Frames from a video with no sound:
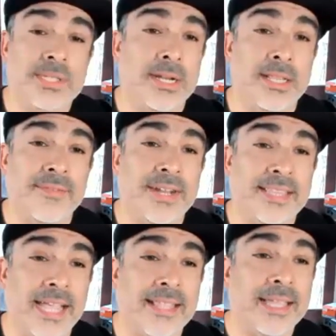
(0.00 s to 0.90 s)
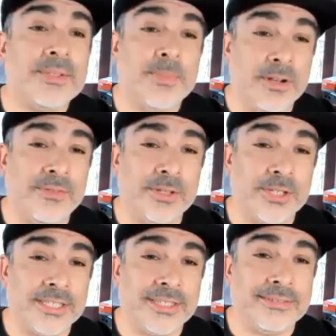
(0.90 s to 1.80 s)
leave it at that that was beautiful
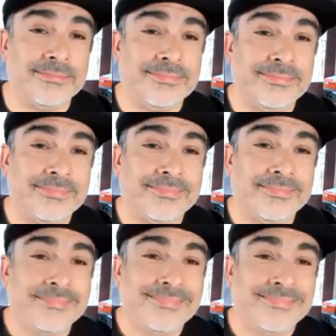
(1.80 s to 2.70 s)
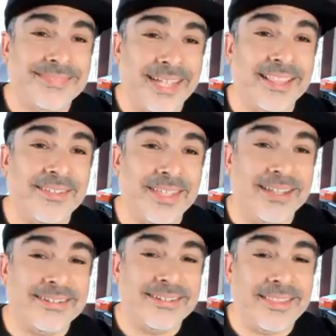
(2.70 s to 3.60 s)
justin i love
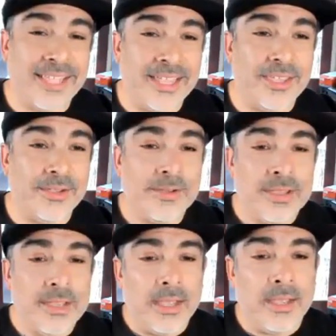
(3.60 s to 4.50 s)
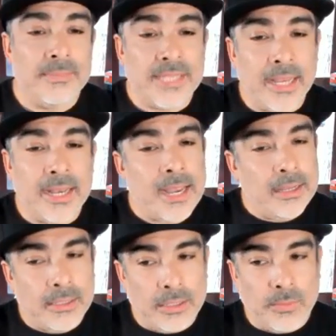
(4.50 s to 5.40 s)
that thank you uh, dan
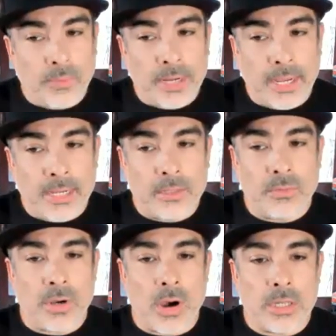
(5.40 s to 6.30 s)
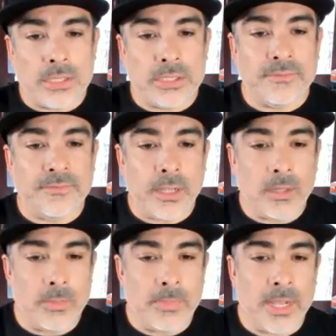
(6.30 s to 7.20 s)
anything you want to add in regards to Follow
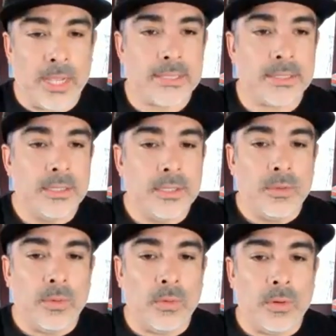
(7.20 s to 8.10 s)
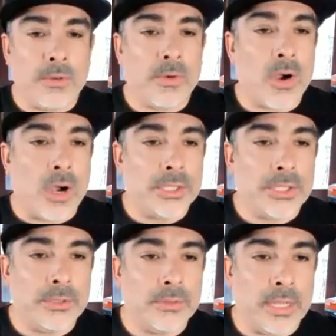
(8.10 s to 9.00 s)
Up Boss or in regards
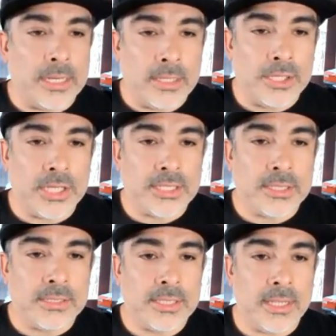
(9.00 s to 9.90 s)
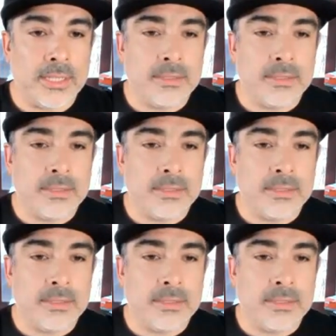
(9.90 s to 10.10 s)
to anything justin said